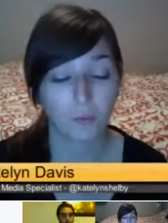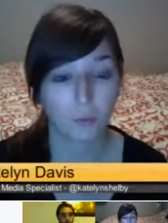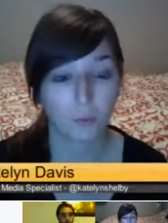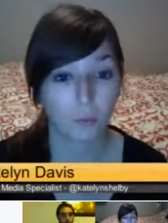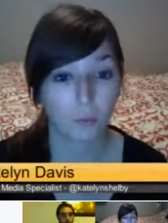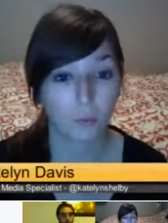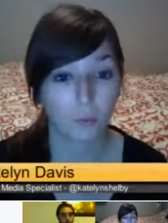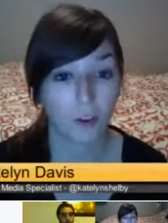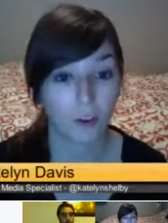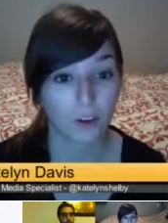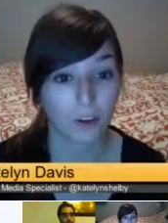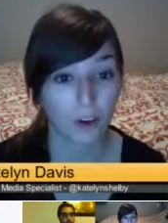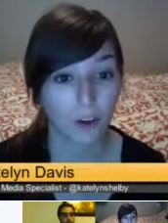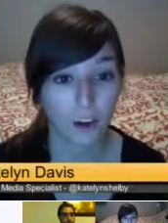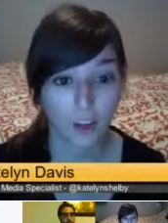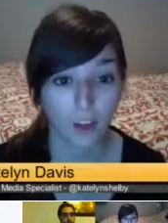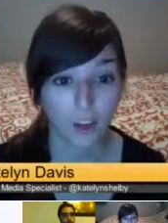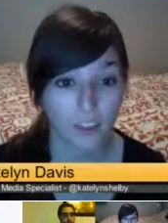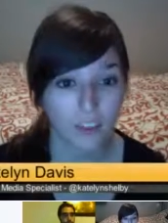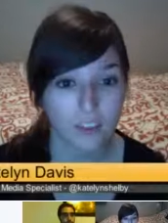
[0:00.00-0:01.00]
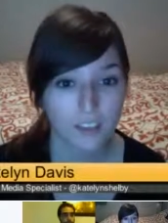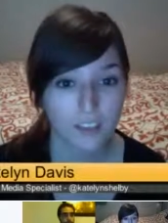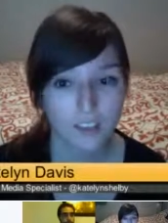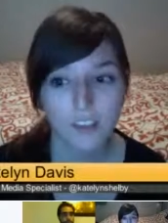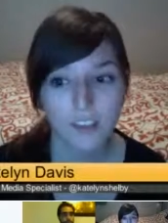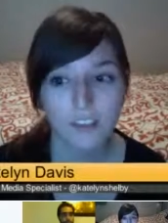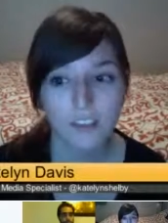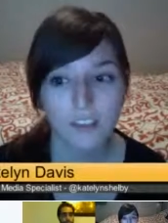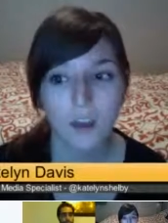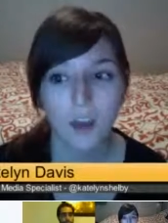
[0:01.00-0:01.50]
what your audience
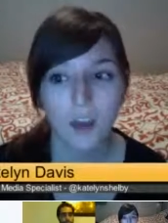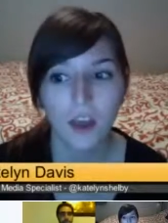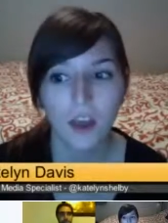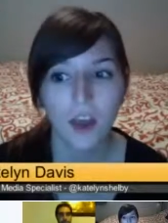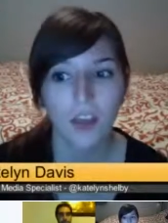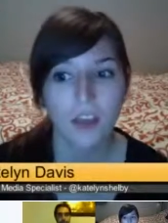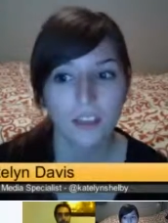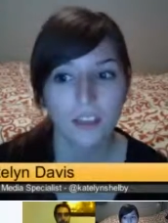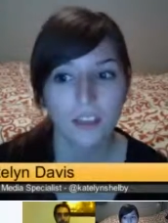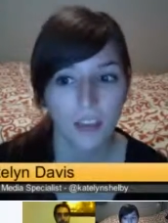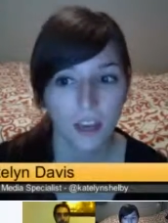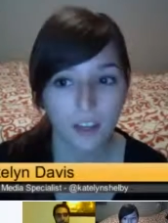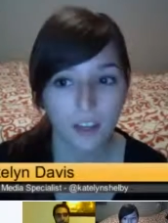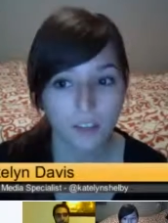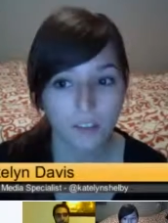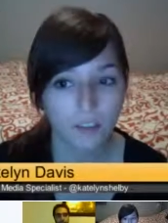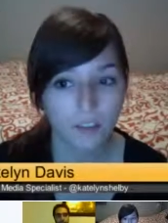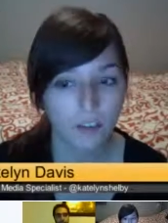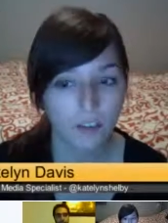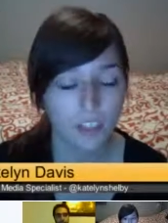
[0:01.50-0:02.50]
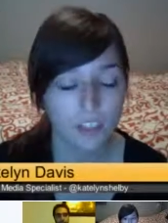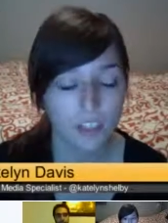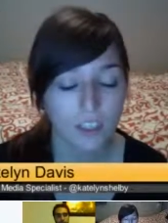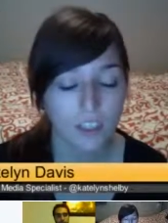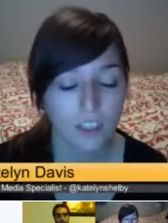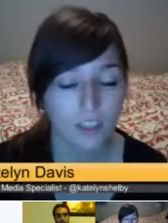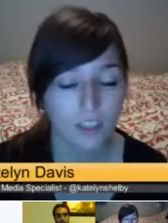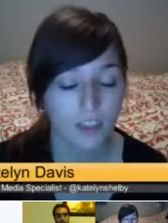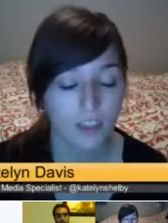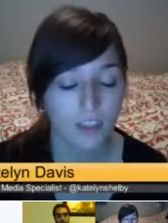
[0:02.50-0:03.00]
is is kind of crazy
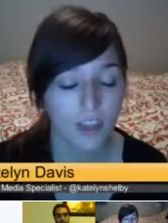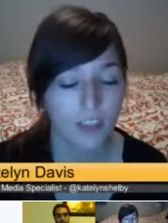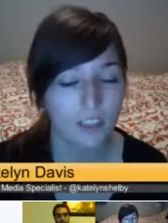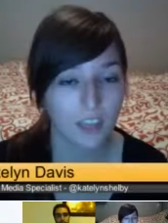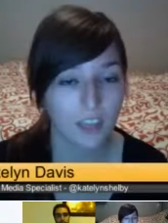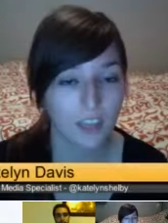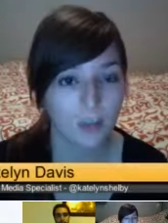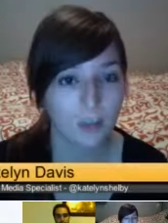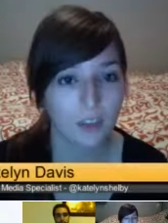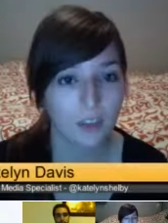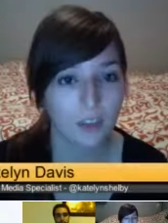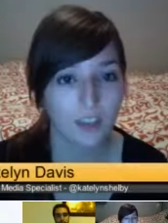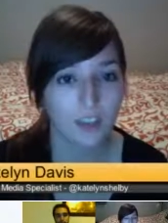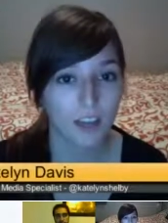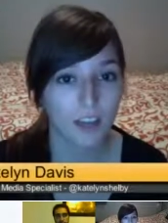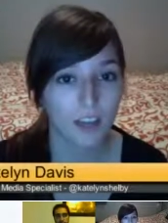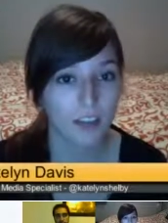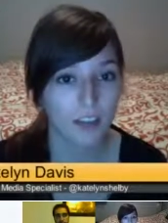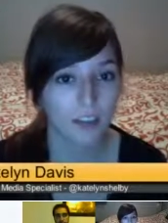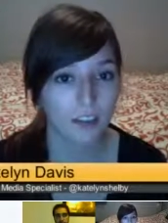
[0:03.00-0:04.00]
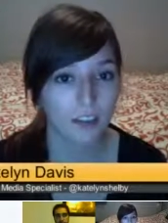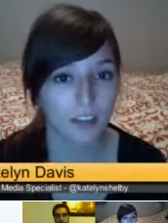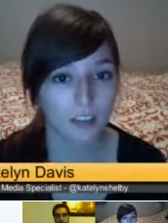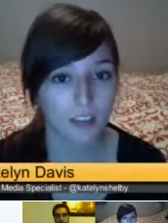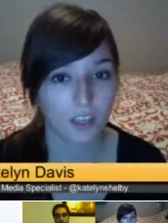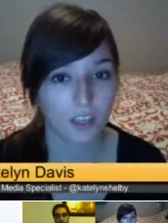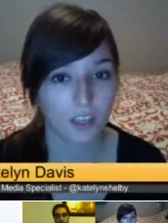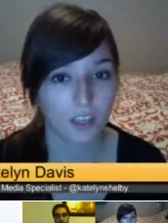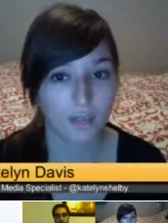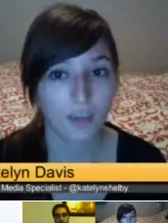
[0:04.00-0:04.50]
and that's how much data they're
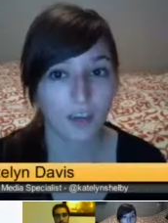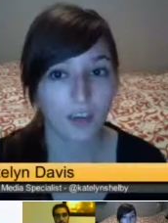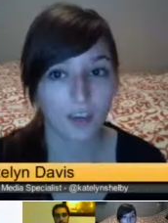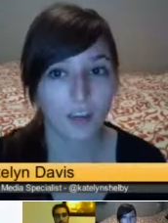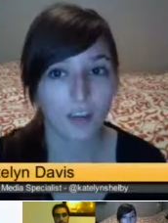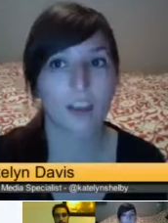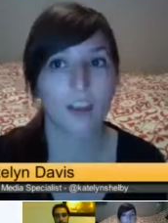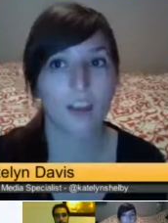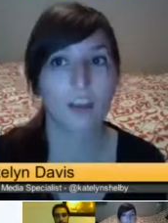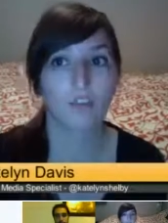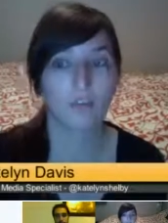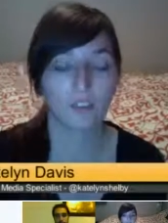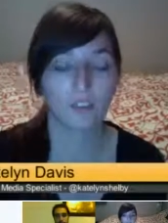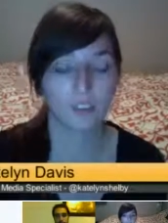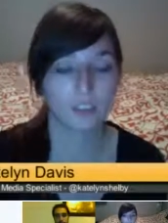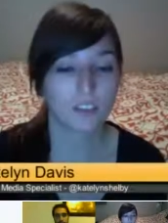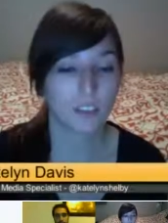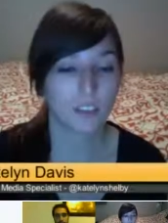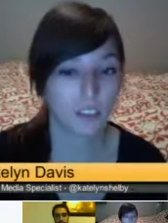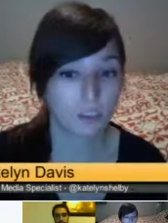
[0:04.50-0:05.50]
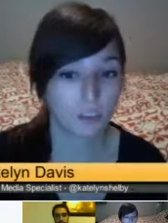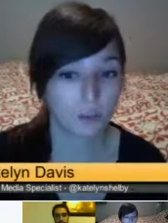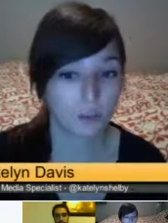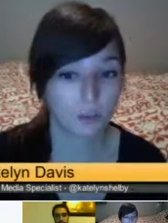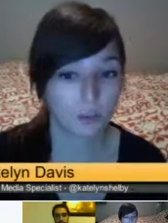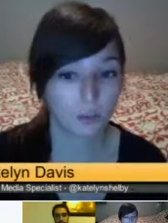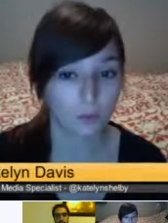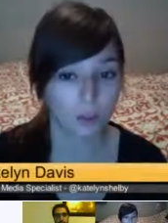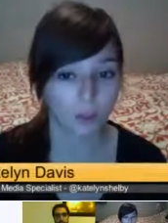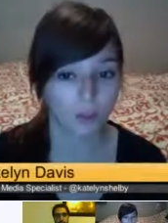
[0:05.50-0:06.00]
keeping on every single
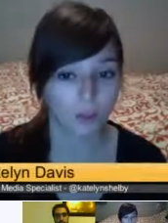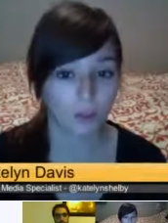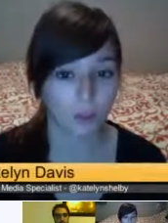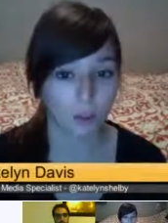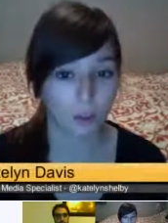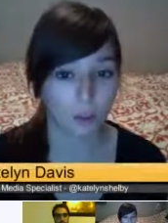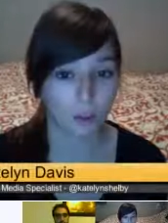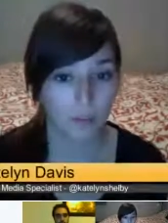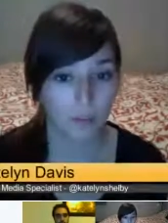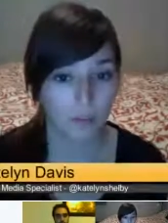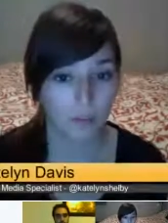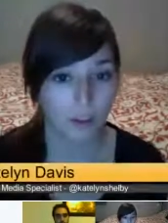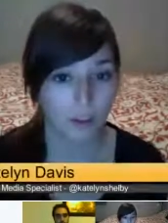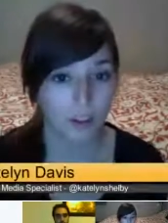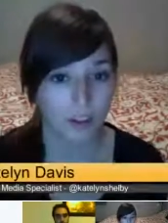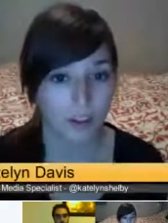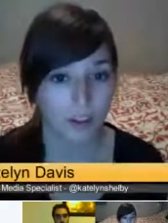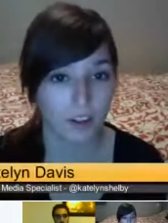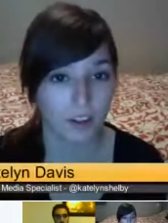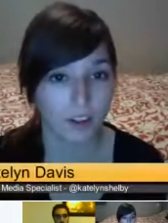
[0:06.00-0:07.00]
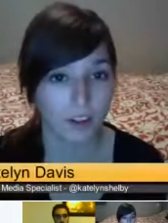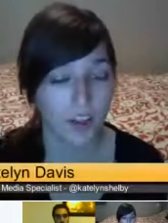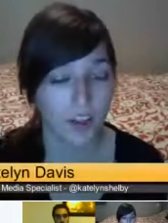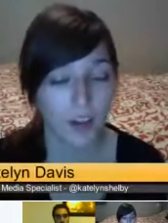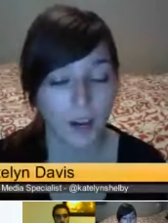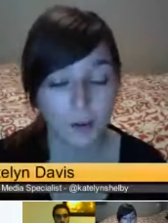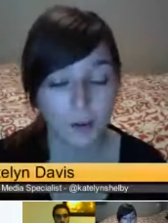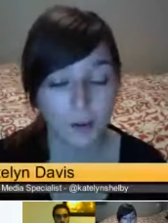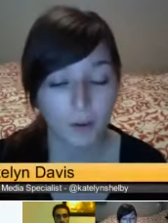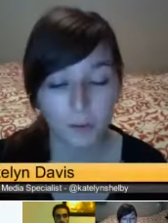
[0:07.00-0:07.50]
one of their people and
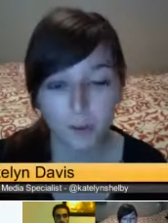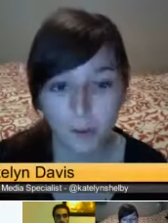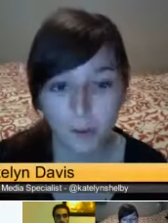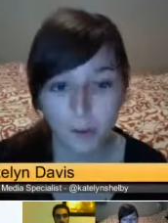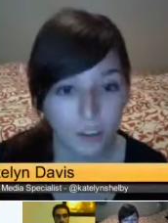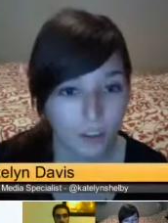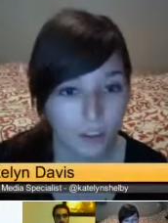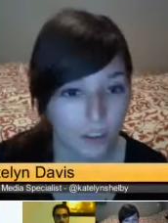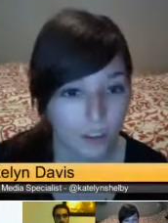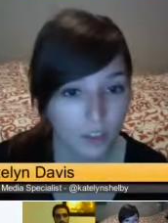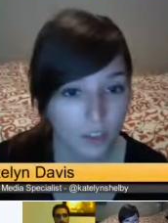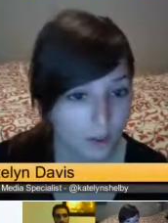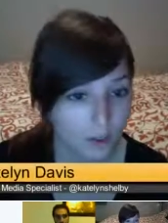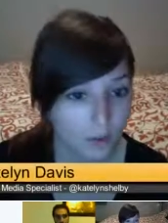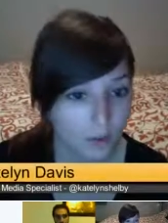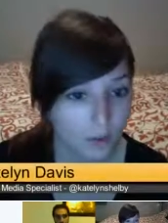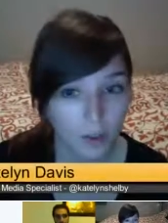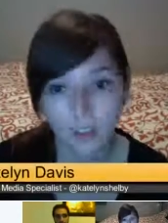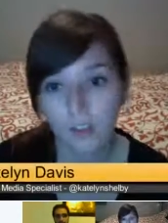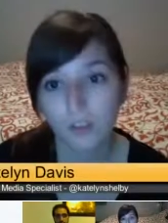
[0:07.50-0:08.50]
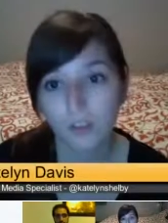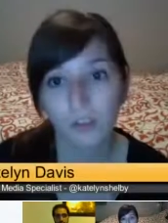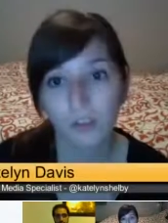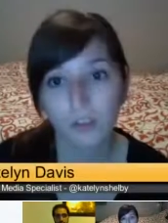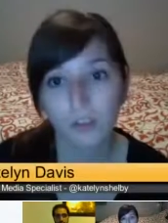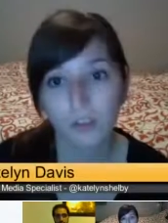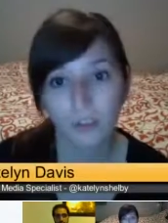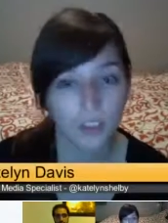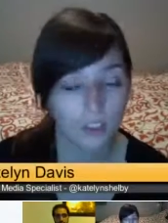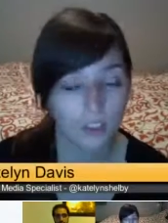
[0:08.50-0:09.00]
how it, old are you where do you
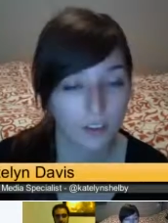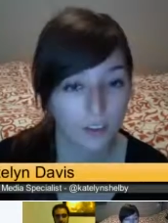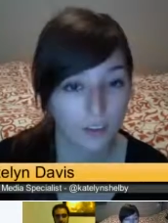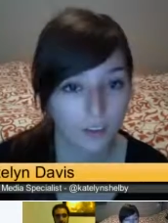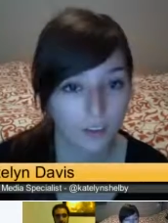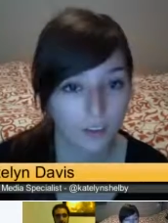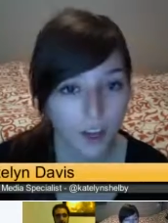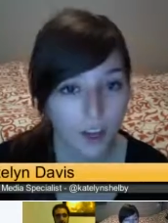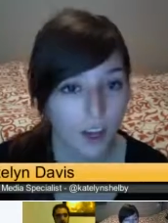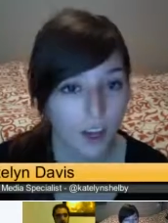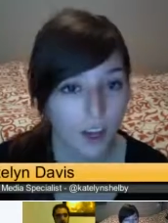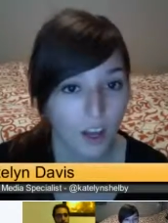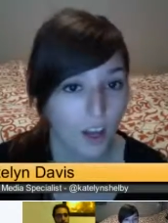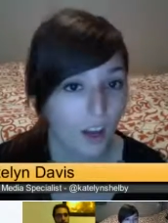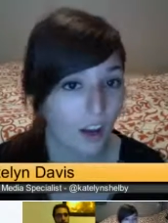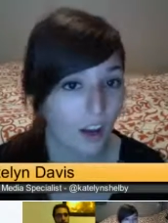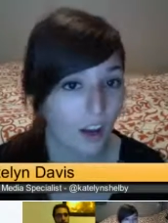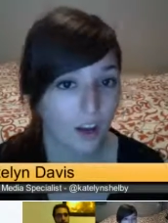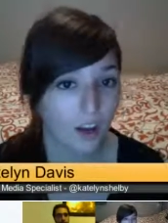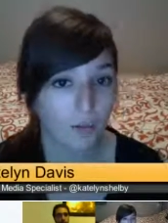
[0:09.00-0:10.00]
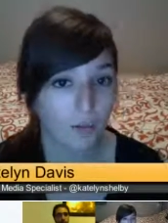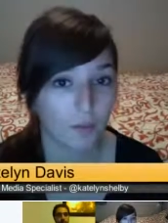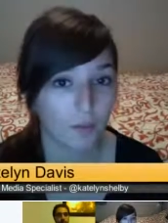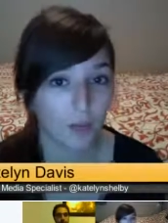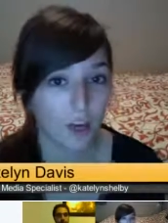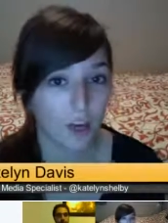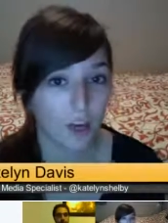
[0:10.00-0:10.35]
live um,